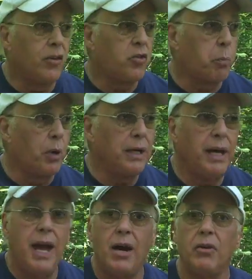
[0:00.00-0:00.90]
The spring
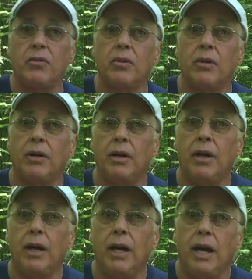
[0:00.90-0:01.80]
house
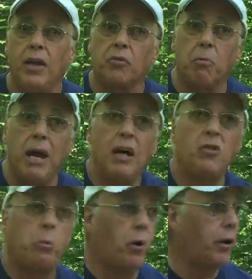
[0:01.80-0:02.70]
is
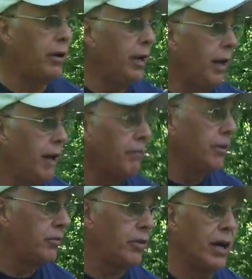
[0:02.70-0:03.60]
man's part of
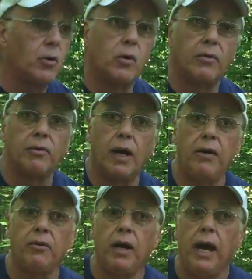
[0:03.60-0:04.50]
the cycle of
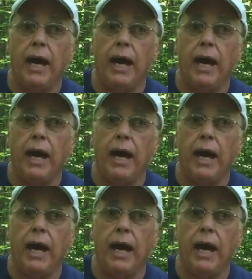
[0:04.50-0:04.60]
life